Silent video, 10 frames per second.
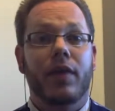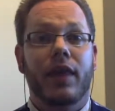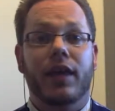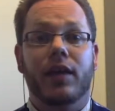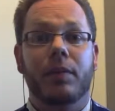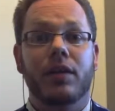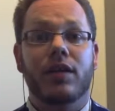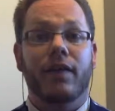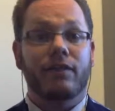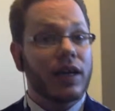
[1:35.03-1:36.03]
It can be
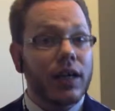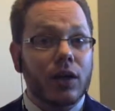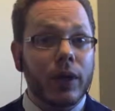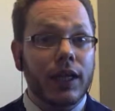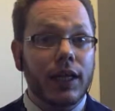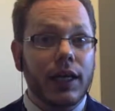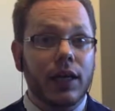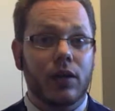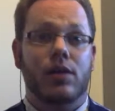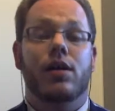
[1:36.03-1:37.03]
done very quickly
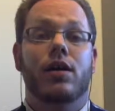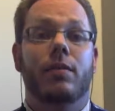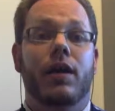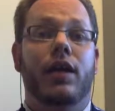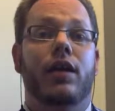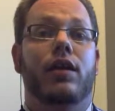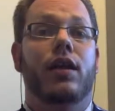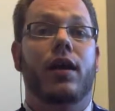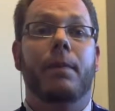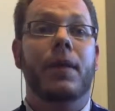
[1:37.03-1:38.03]
in
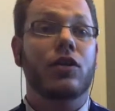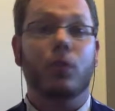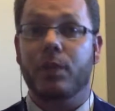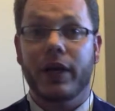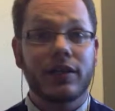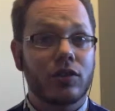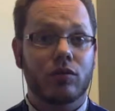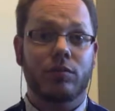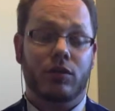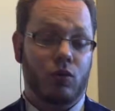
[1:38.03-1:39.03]
a mental
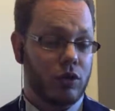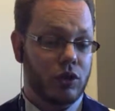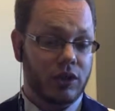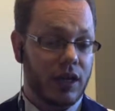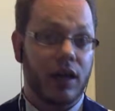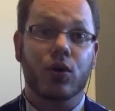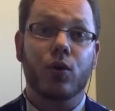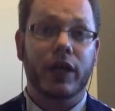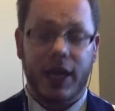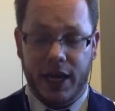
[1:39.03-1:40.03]
brainstorm or just a
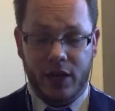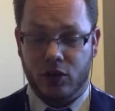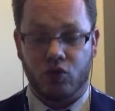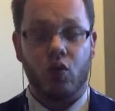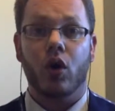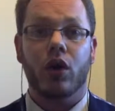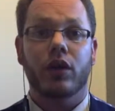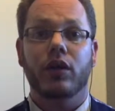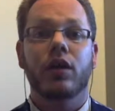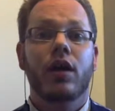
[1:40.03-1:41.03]
quick
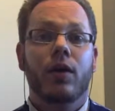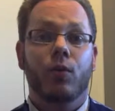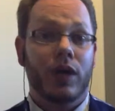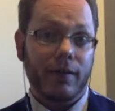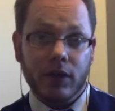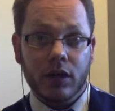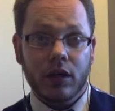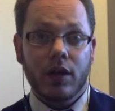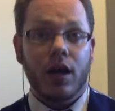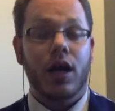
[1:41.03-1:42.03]
hand-drawn whatever,
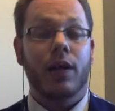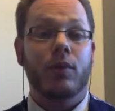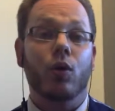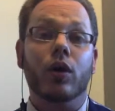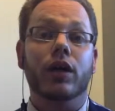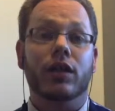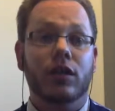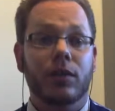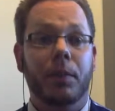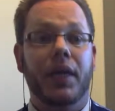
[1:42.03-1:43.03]
or it
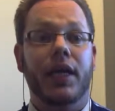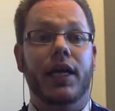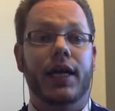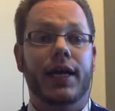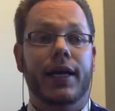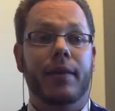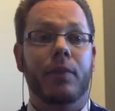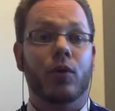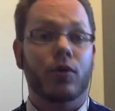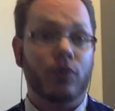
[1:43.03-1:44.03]
could be
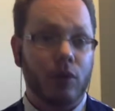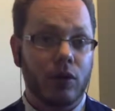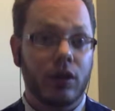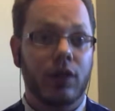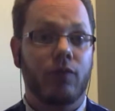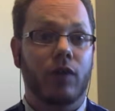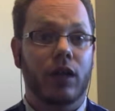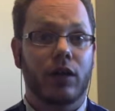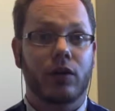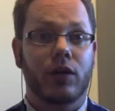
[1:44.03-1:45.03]
more thoroughly
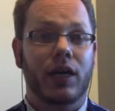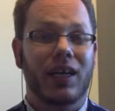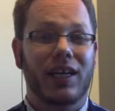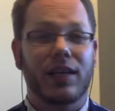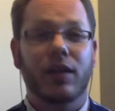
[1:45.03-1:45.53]
followed, and